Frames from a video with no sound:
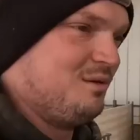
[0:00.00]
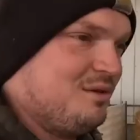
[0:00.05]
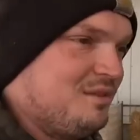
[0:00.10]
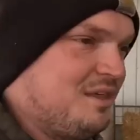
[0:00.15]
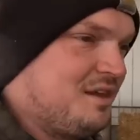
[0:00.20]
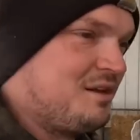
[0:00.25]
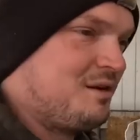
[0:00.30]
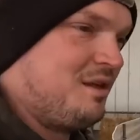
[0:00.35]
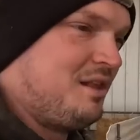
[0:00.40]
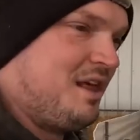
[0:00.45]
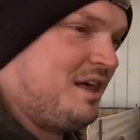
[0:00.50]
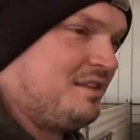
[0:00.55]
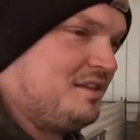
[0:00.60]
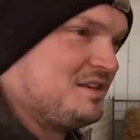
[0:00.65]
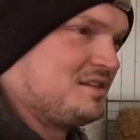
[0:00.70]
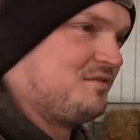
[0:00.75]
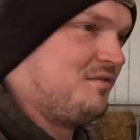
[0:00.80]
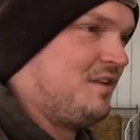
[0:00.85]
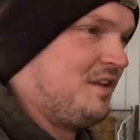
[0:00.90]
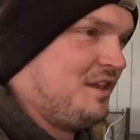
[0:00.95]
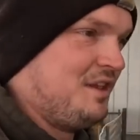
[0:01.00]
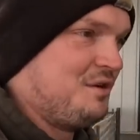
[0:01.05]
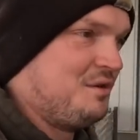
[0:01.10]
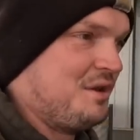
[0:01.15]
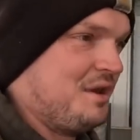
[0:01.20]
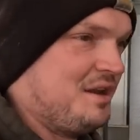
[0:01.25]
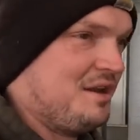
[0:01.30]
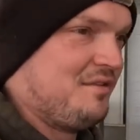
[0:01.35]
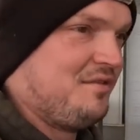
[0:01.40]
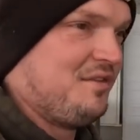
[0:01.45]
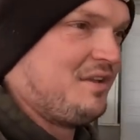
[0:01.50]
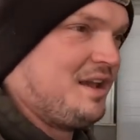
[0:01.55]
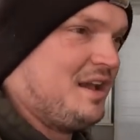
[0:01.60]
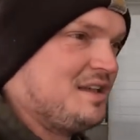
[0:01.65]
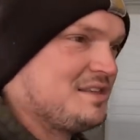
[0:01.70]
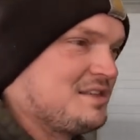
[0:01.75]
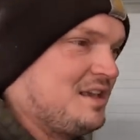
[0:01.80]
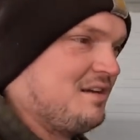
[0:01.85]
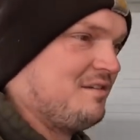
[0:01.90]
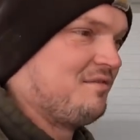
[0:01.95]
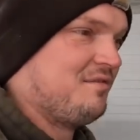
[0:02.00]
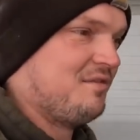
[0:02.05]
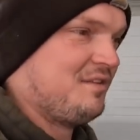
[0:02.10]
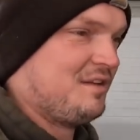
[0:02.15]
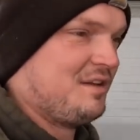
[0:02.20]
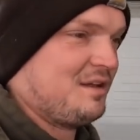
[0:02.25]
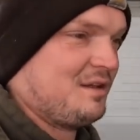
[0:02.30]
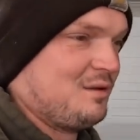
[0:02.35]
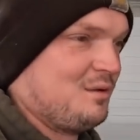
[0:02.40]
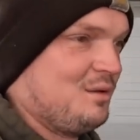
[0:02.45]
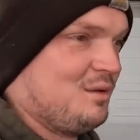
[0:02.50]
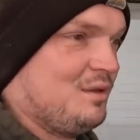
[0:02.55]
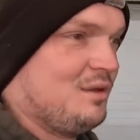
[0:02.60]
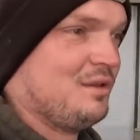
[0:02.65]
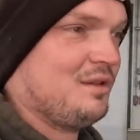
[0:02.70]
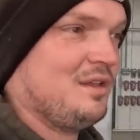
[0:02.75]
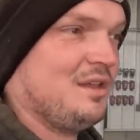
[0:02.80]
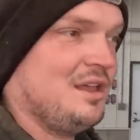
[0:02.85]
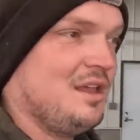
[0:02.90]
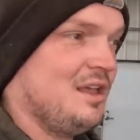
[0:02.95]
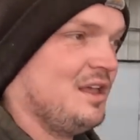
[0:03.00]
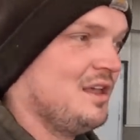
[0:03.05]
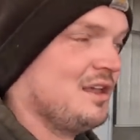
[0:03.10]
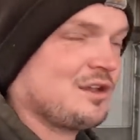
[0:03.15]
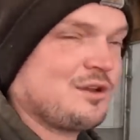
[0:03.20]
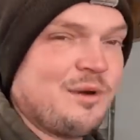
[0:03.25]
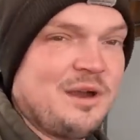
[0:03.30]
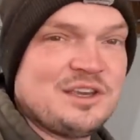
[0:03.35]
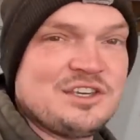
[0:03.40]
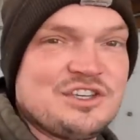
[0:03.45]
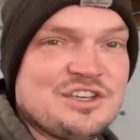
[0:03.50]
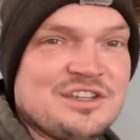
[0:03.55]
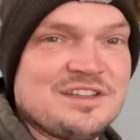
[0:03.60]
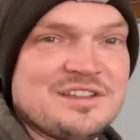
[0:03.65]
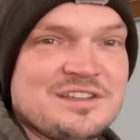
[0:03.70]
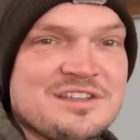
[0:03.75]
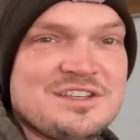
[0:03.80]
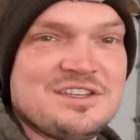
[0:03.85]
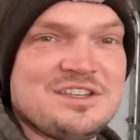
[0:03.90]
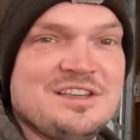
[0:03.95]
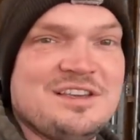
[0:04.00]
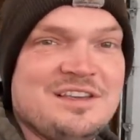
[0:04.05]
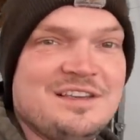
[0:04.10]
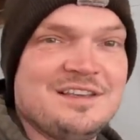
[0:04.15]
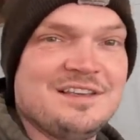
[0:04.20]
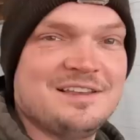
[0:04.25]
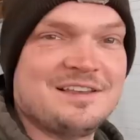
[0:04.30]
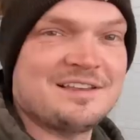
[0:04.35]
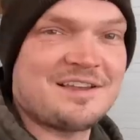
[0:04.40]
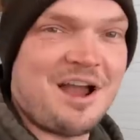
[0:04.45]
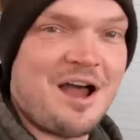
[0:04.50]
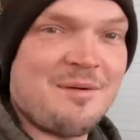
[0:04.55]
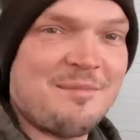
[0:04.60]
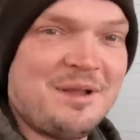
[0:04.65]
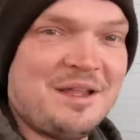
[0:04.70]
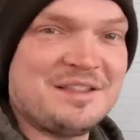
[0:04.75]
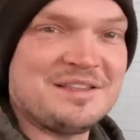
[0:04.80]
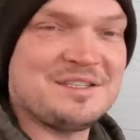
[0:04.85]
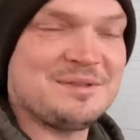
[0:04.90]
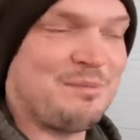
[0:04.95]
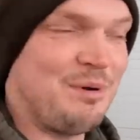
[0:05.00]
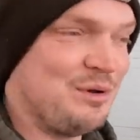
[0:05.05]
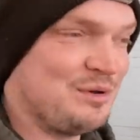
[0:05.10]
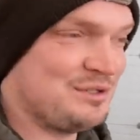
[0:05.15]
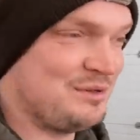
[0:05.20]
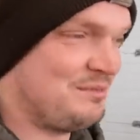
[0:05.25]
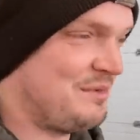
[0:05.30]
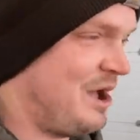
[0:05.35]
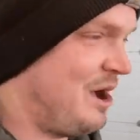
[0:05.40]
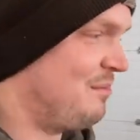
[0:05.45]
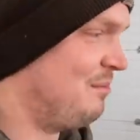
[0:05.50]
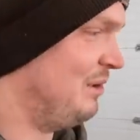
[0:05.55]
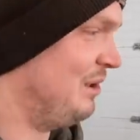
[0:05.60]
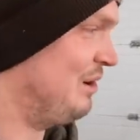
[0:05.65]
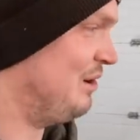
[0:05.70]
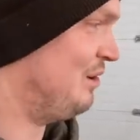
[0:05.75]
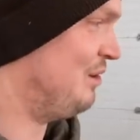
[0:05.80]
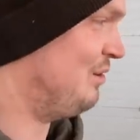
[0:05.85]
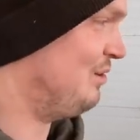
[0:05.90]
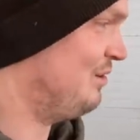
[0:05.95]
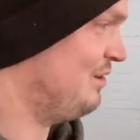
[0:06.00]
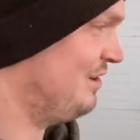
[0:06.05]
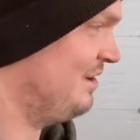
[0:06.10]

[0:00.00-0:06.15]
I think I'll end this video here. If you guys have questions, comments, post them down below.